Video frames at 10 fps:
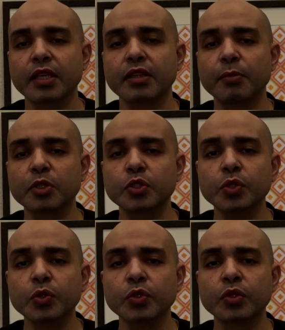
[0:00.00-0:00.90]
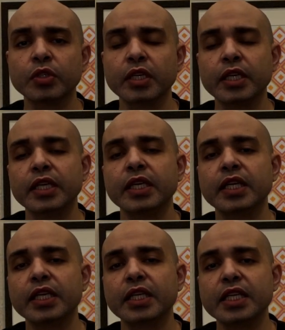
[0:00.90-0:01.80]
Number 2.
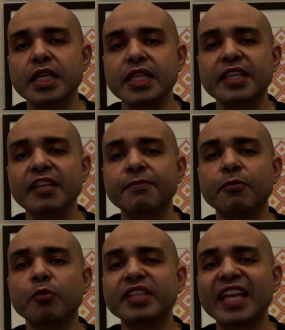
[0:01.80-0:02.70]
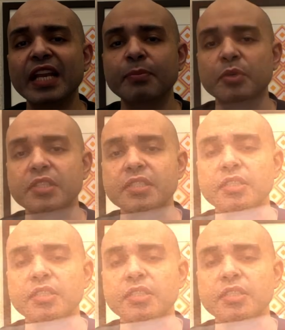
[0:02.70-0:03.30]
Skin fold calipers